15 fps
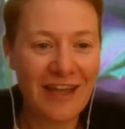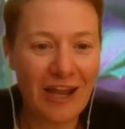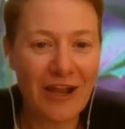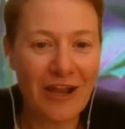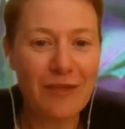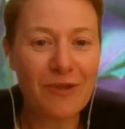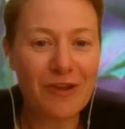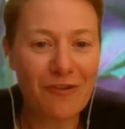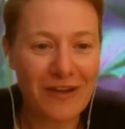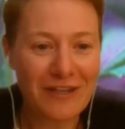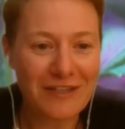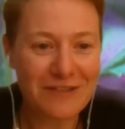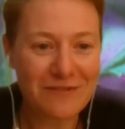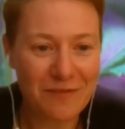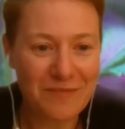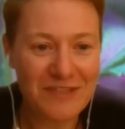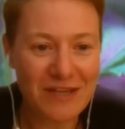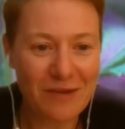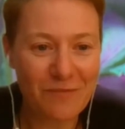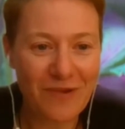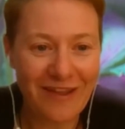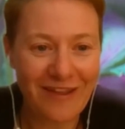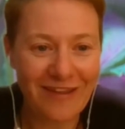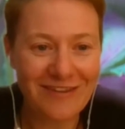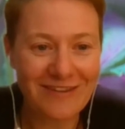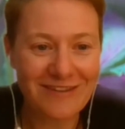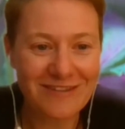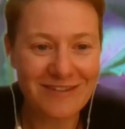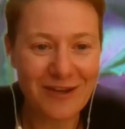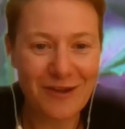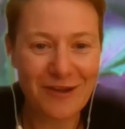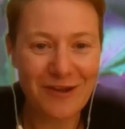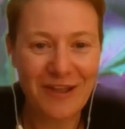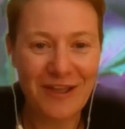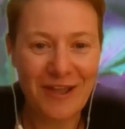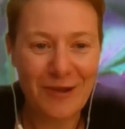immigrants from somewhere. So